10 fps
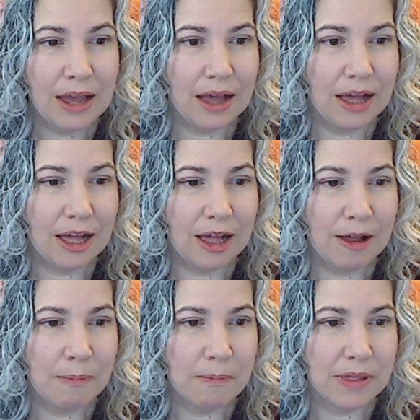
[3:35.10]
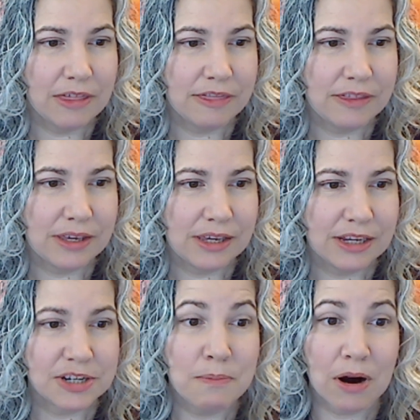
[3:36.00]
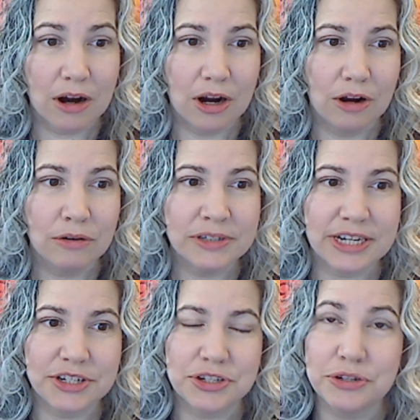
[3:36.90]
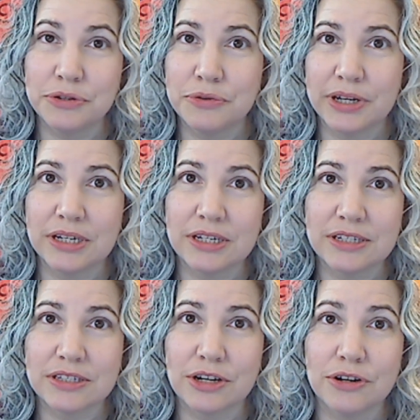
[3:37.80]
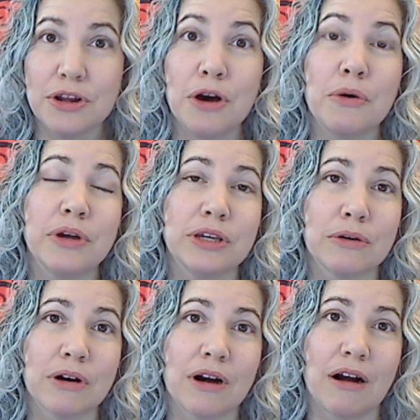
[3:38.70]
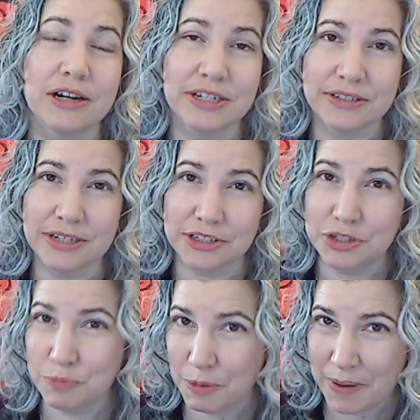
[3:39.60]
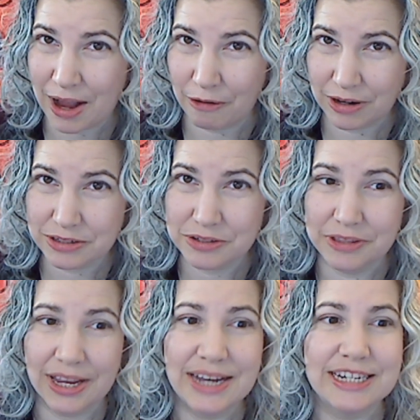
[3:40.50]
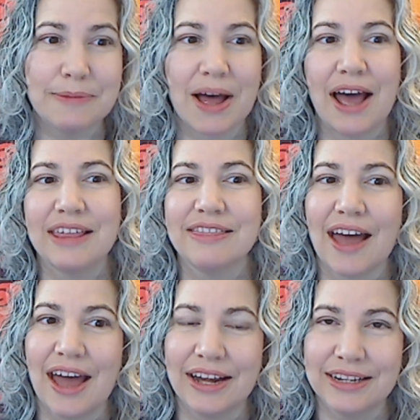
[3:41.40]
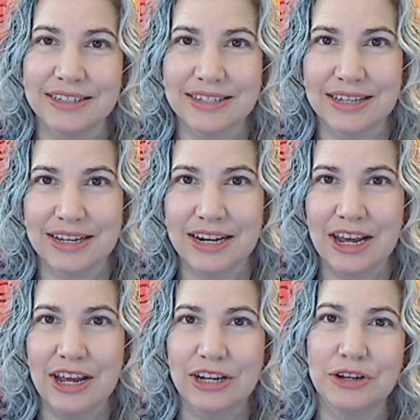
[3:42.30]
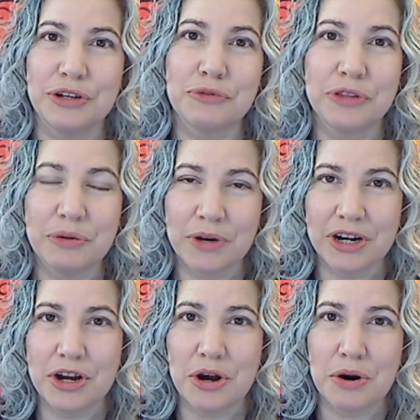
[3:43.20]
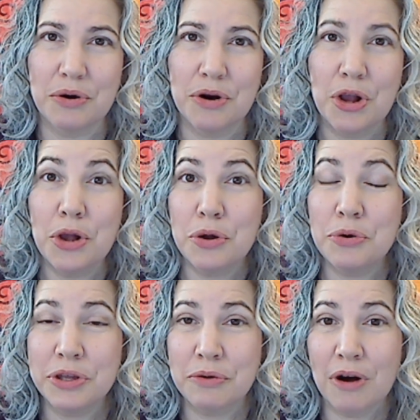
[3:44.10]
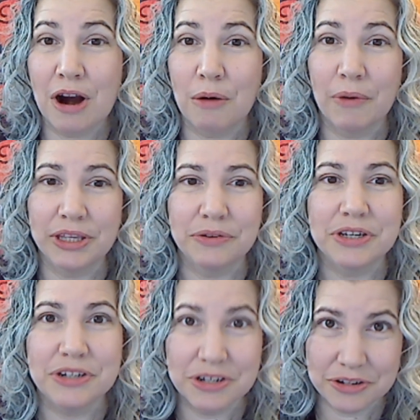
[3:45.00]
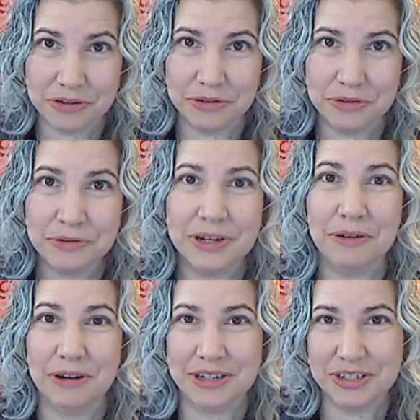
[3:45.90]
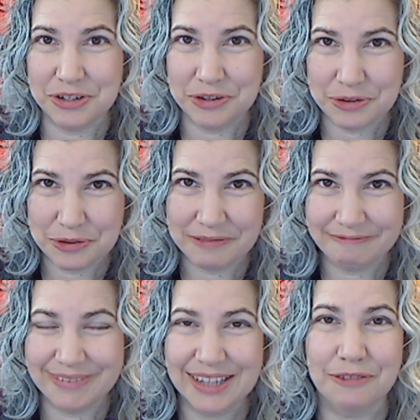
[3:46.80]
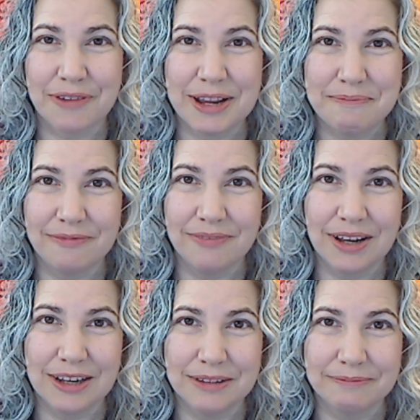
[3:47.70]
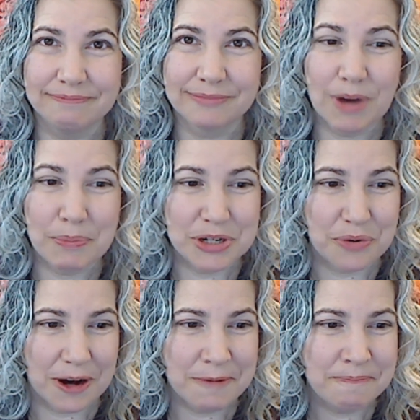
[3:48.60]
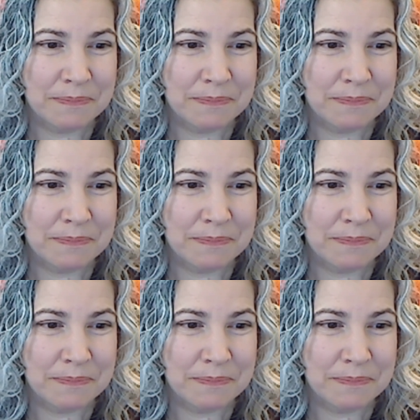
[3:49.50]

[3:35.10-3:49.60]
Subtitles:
Tomorrow, day 2, is Know Your Artistic Superpowers. So the idea behind that is that you really want to know who you are, what you can do in order to get the right repertoire.